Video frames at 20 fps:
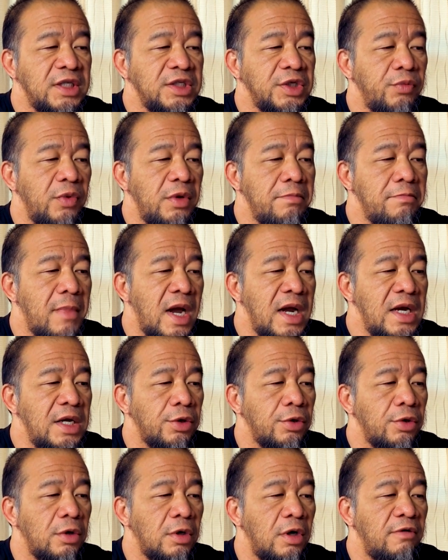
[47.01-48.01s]
It's a
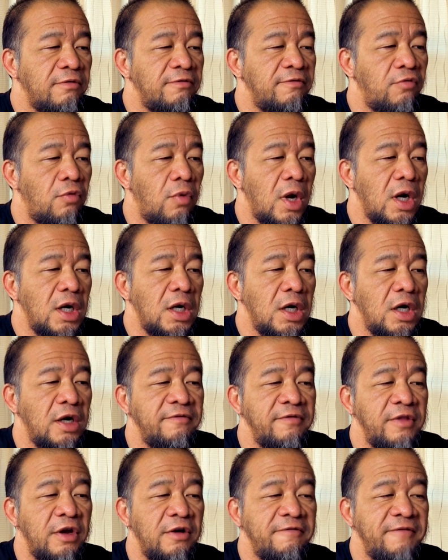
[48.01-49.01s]
reminder of one
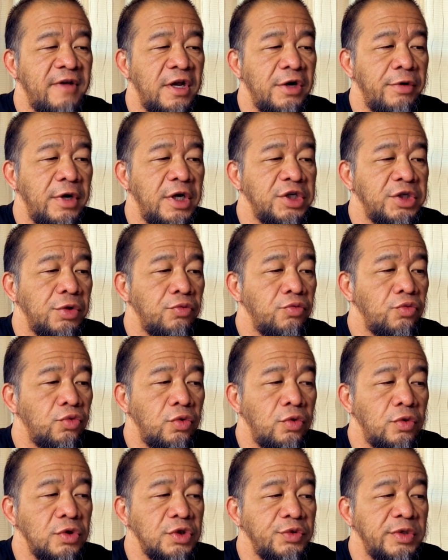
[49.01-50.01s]
of their federation
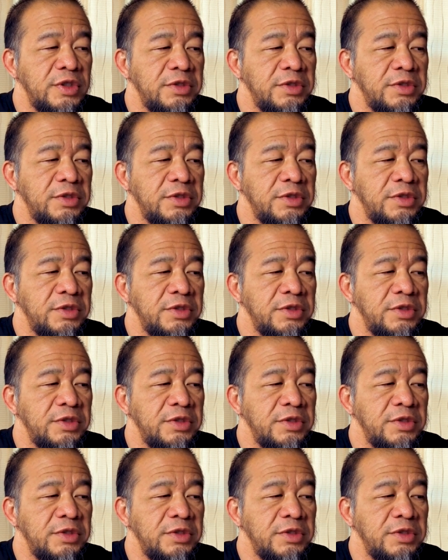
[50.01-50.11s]
rules,